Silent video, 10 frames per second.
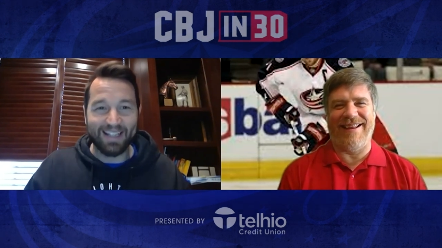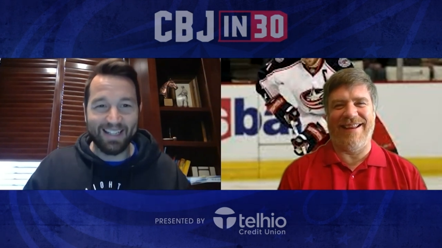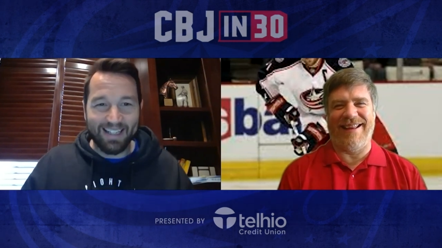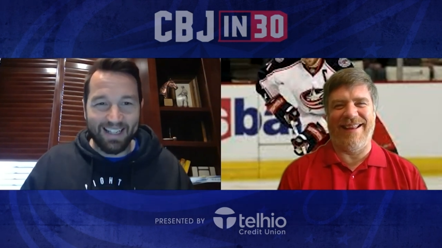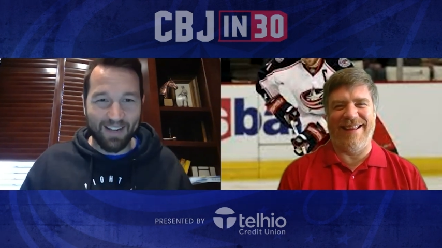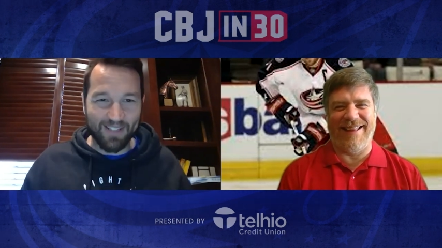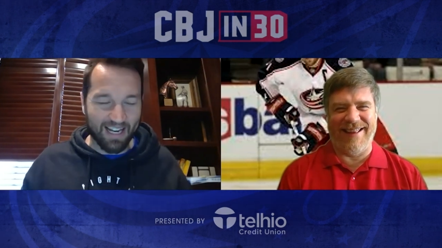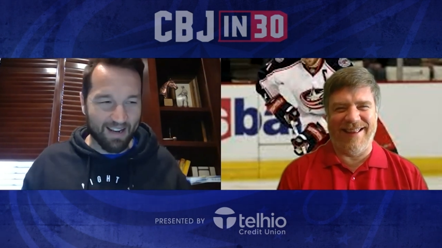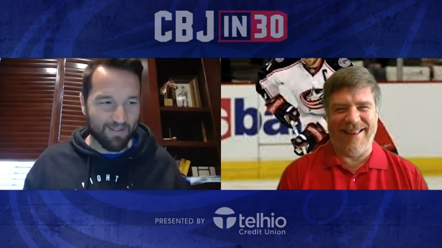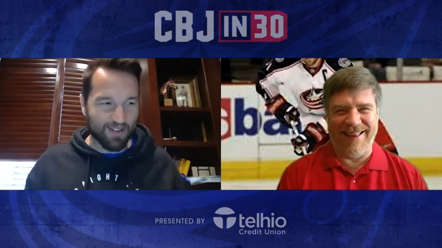Speaker 1: I was like,
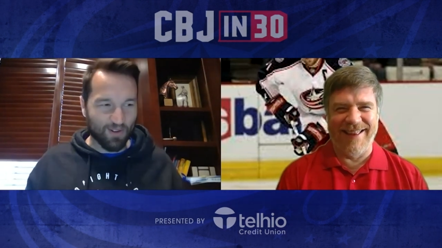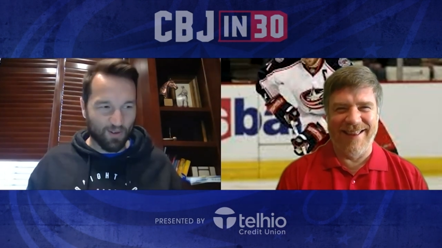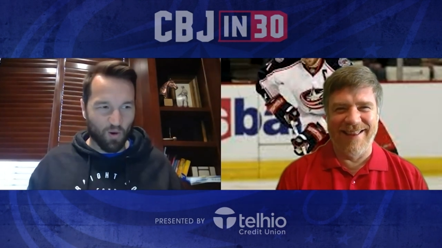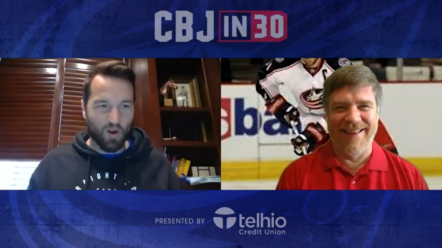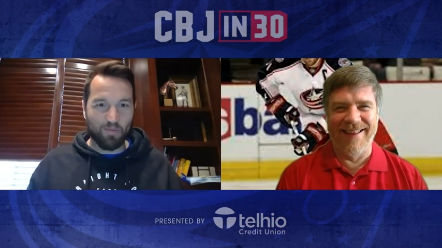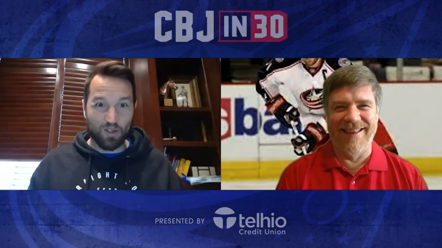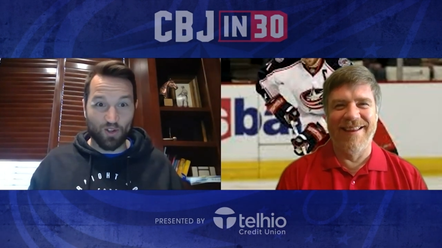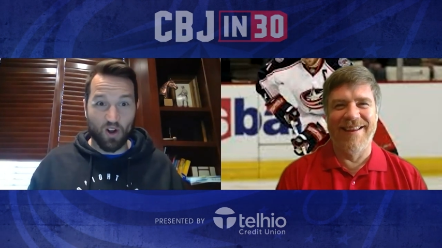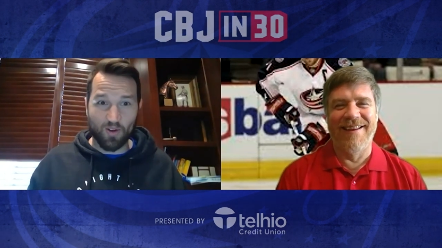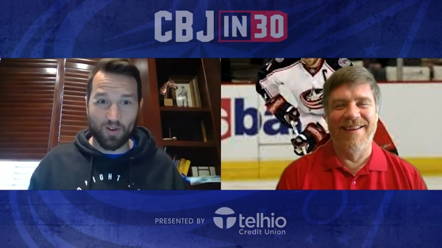I you know, growing up in
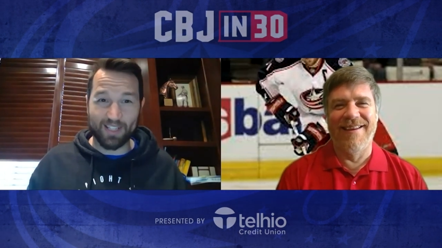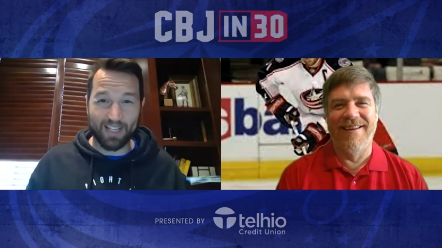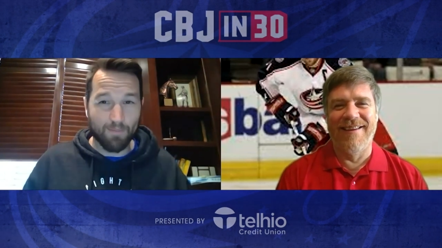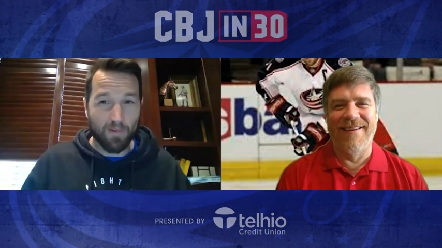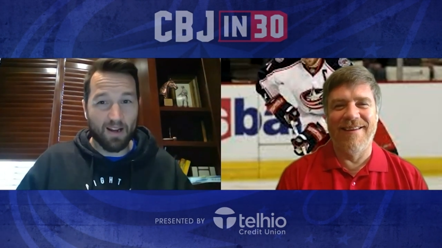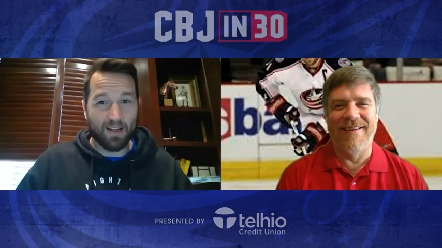Toronto, I was like, I'm not